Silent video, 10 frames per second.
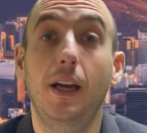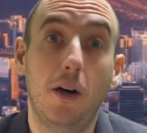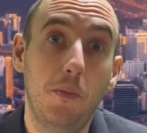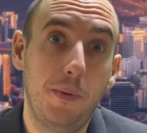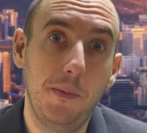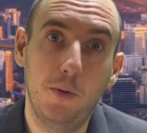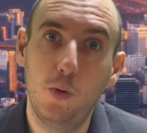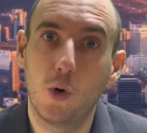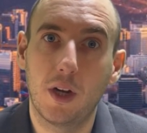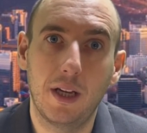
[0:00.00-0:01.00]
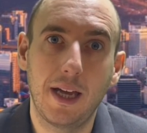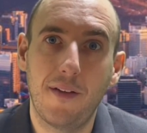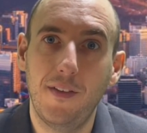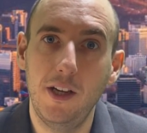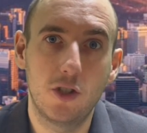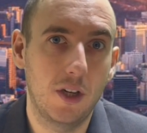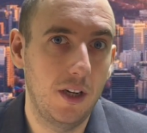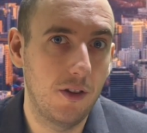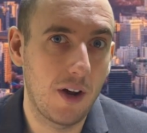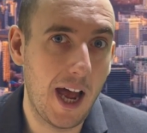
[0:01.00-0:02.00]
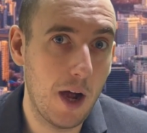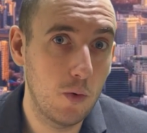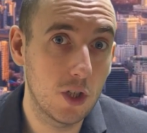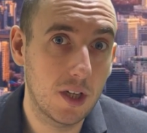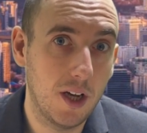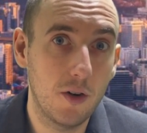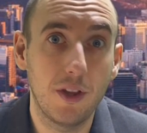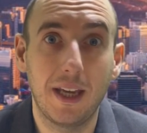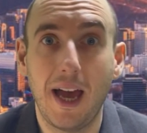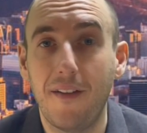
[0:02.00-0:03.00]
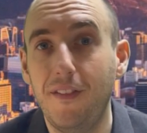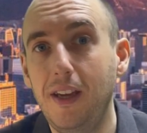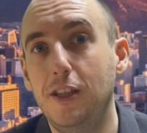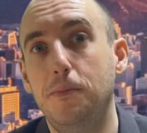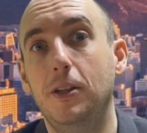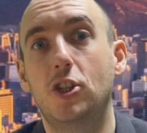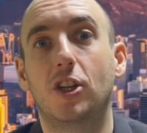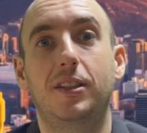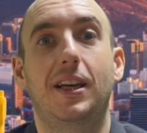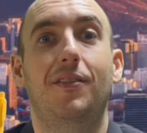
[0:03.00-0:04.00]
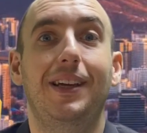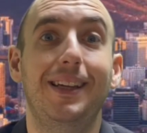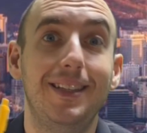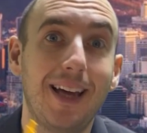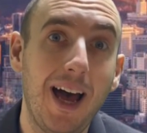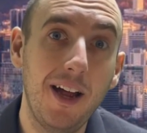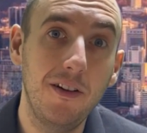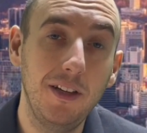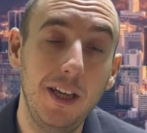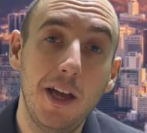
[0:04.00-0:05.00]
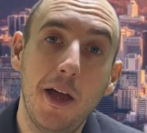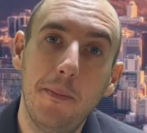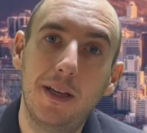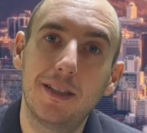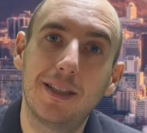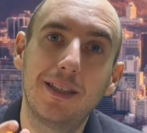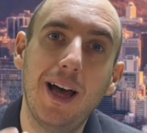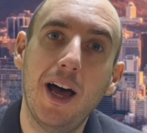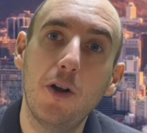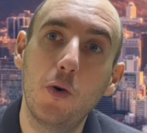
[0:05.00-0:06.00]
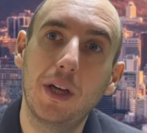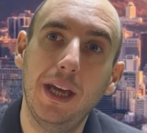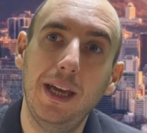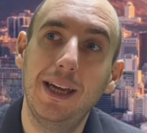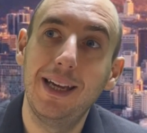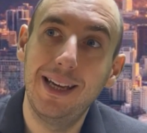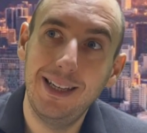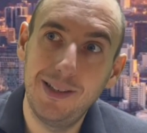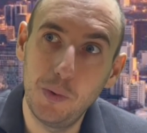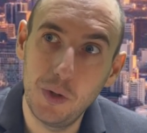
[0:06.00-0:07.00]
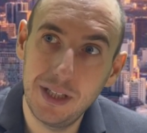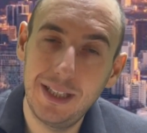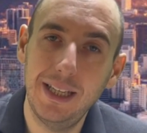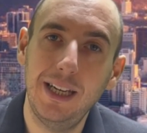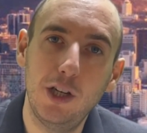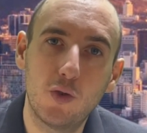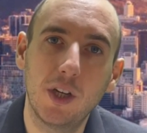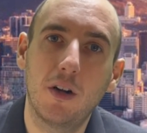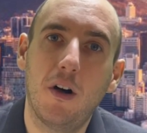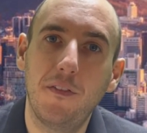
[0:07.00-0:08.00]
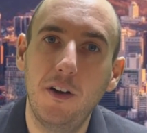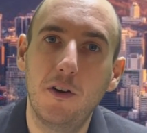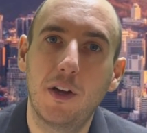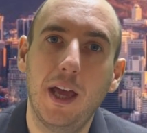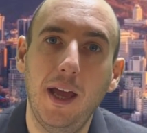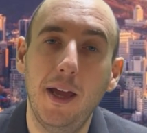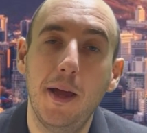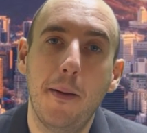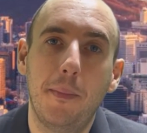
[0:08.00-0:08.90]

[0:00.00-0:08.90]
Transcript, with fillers: Now, people who work at cafes are getting their hours cut, or the cafe is being shut down entirely because it's not okay to sit and drink coffee and it's okay,